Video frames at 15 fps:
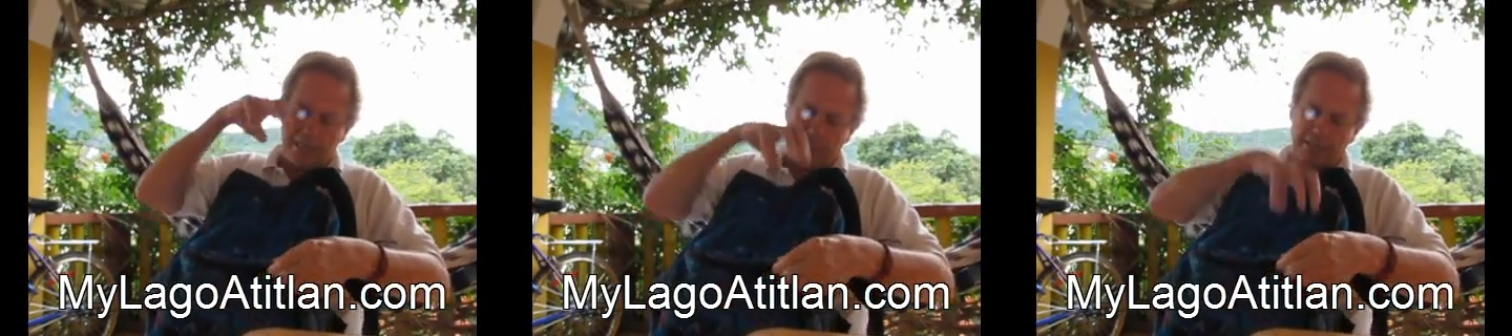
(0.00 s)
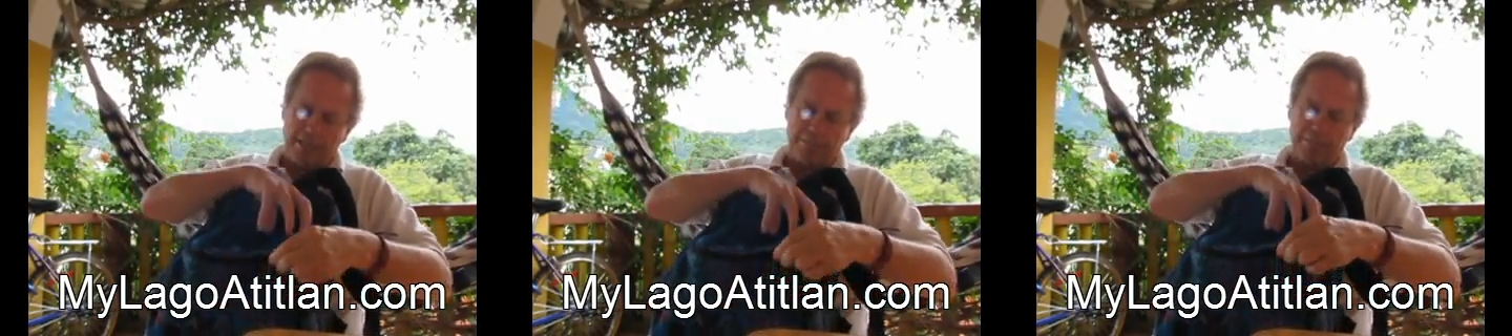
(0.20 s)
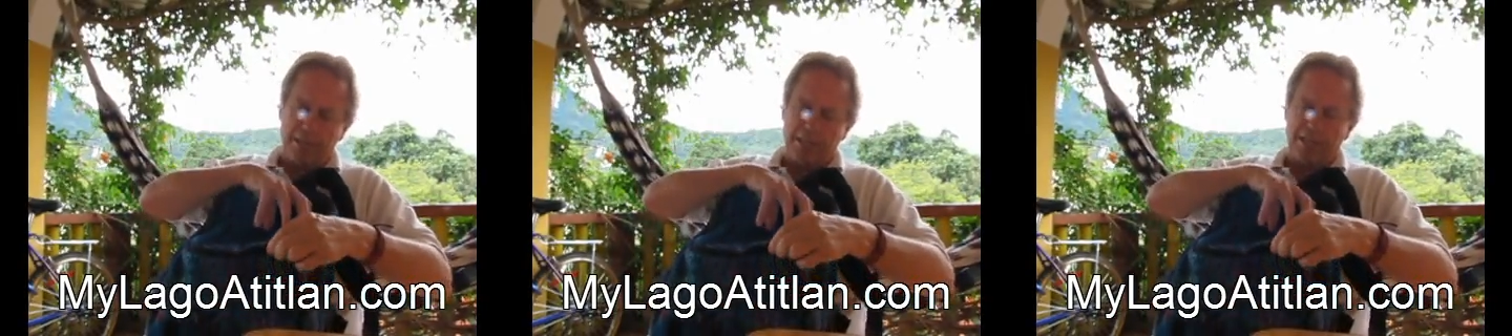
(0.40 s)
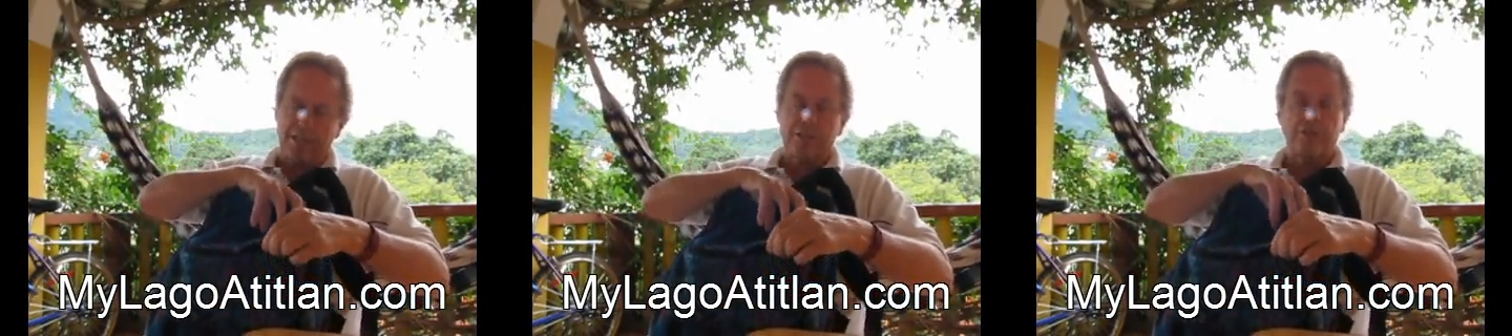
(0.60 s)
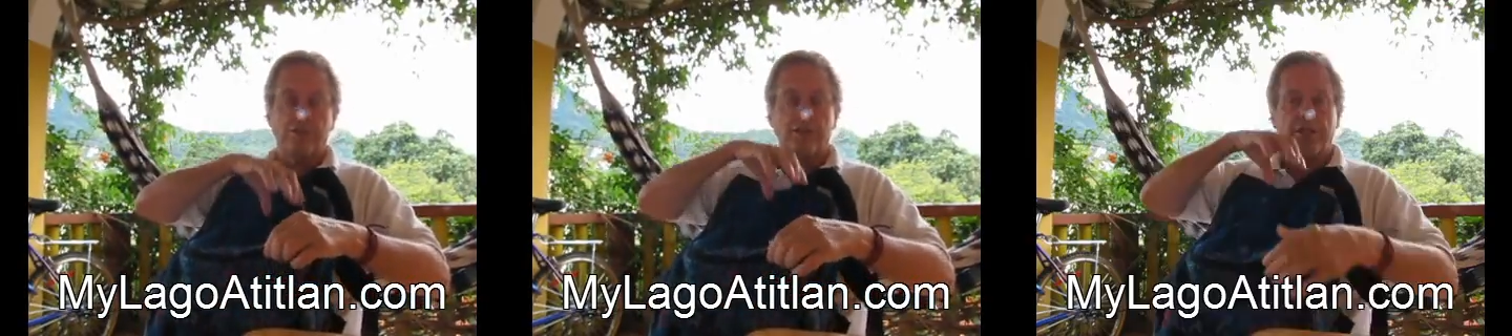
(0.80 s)
I need to make it
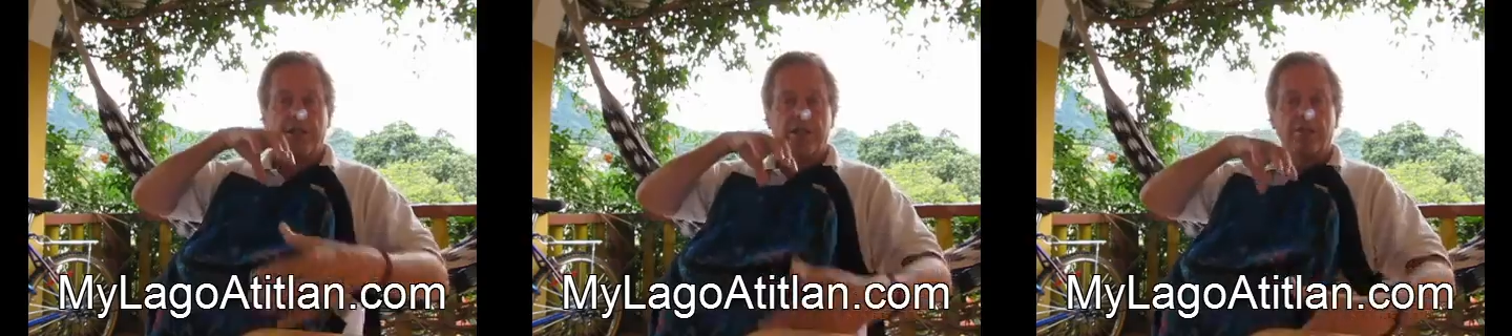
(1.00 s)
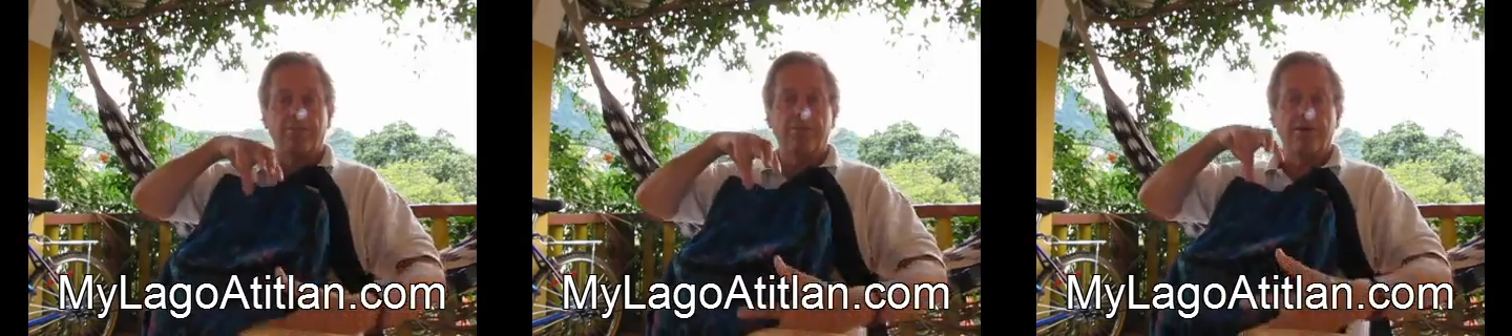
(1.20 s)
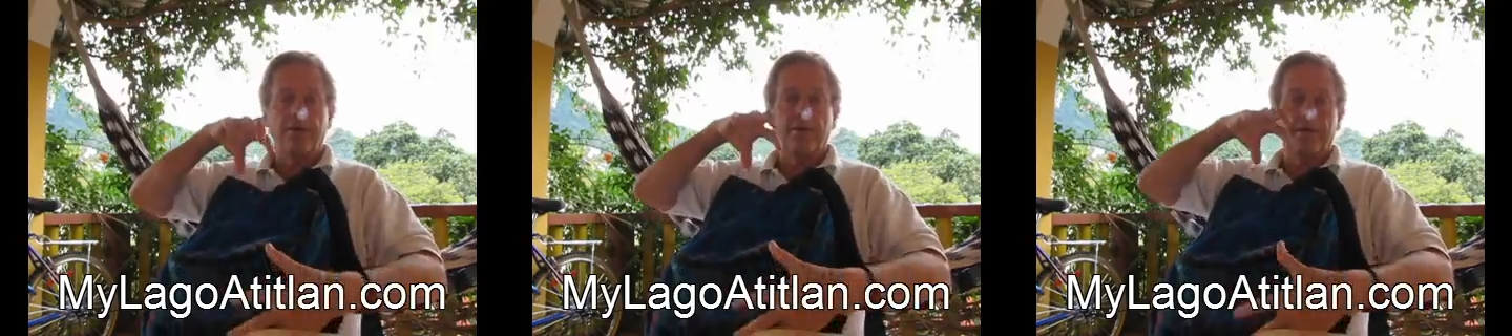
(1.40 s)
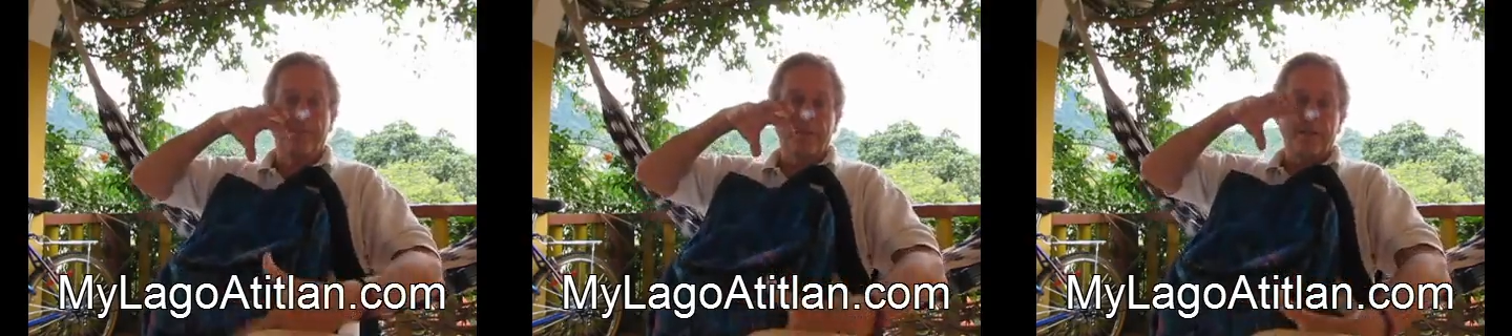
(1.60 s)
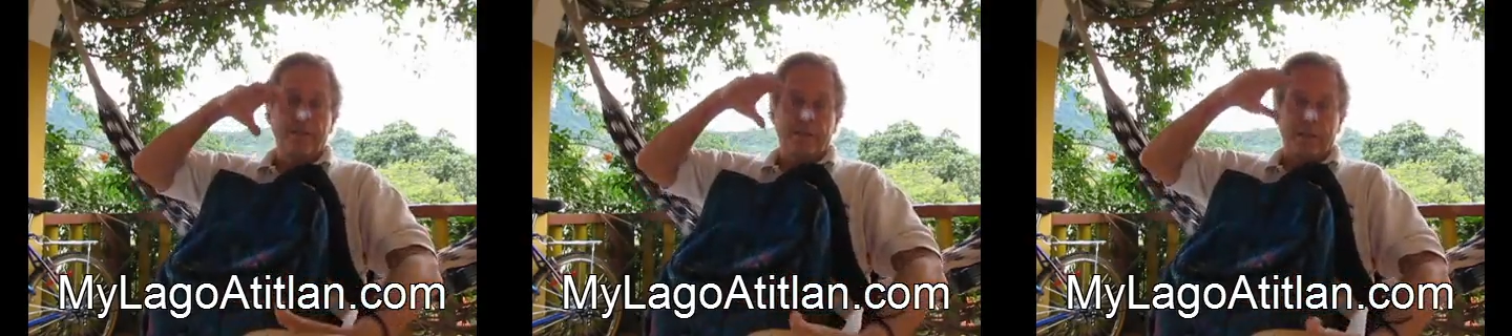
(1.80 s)
so that they could put a,
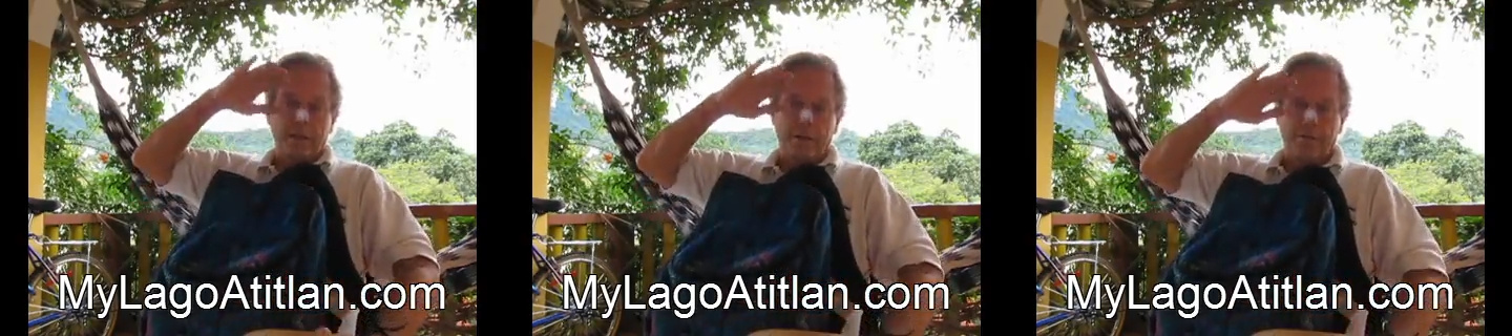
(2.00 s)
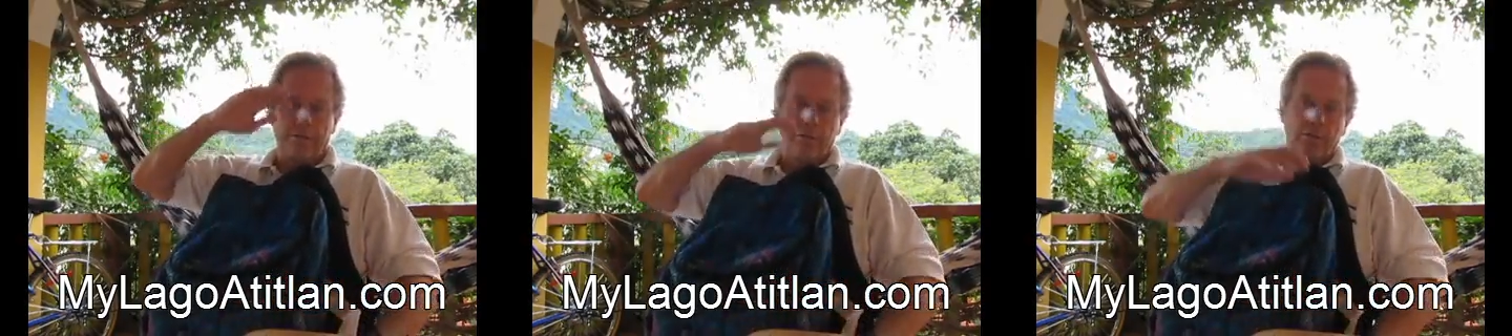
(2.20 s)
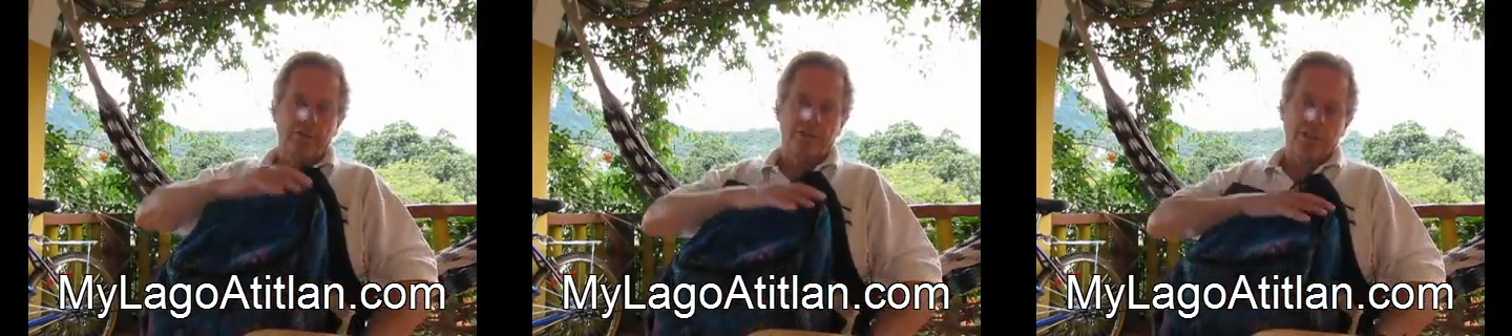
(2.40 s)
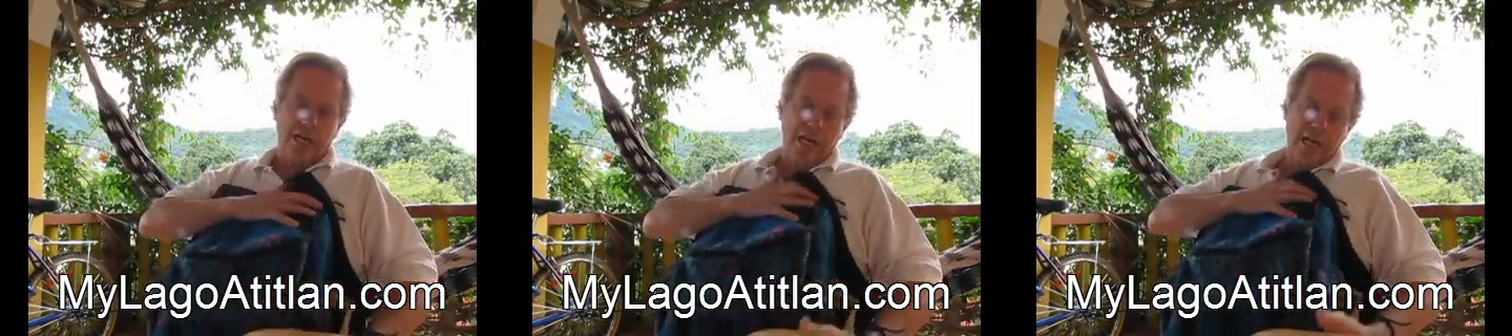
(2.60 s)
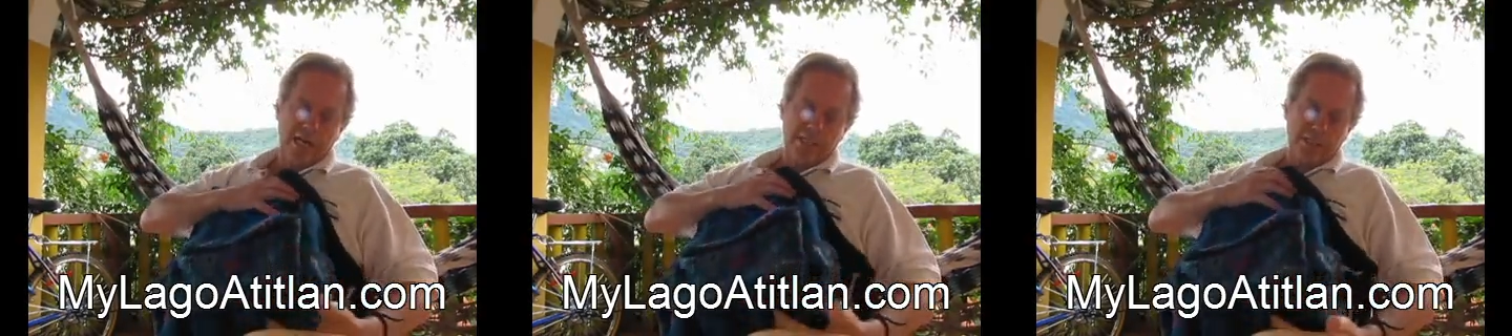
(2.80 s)
a
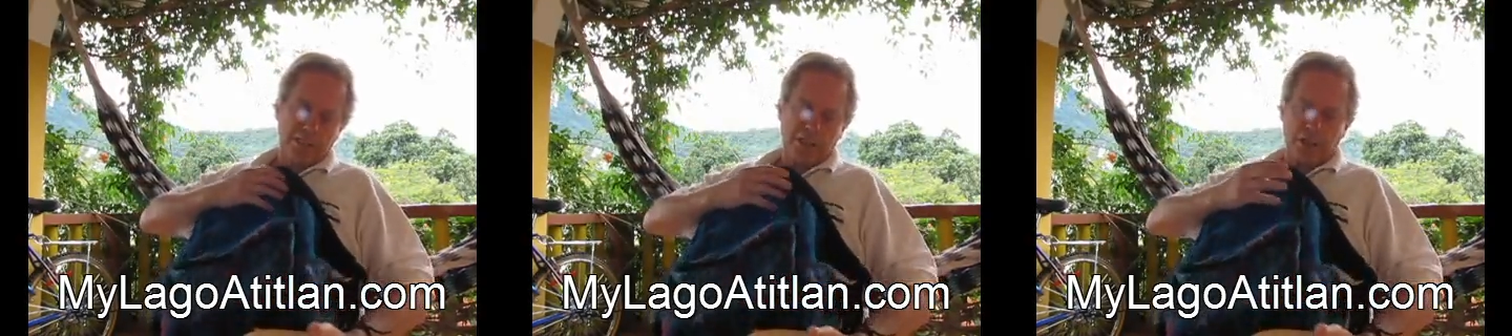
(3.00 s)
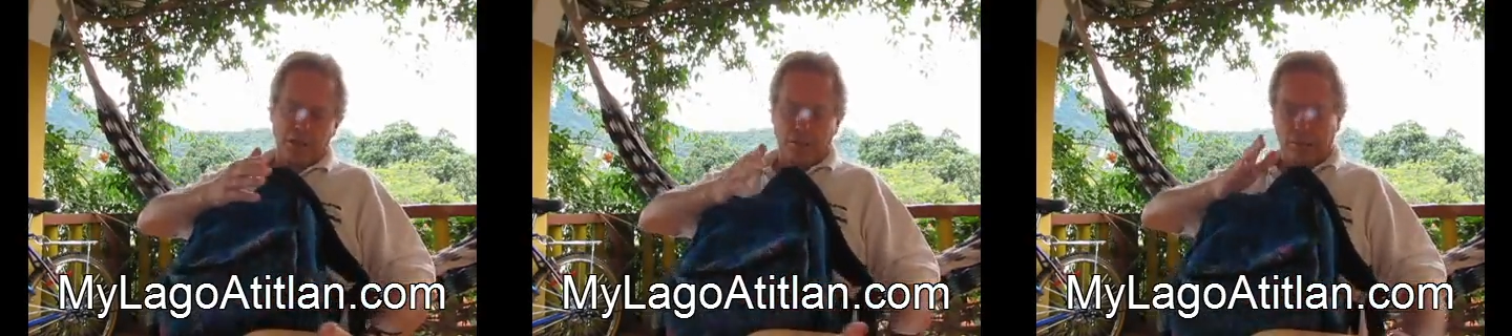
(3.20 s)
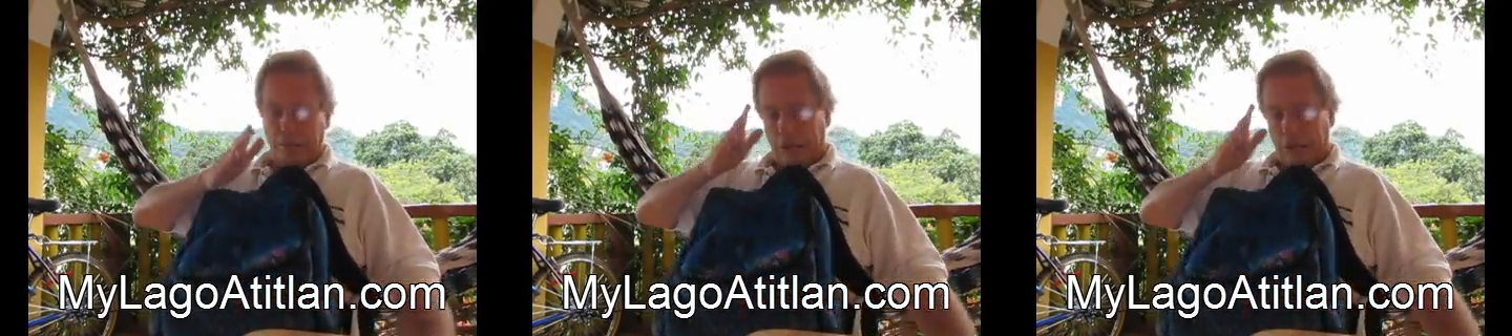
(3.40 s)
full-size, you know,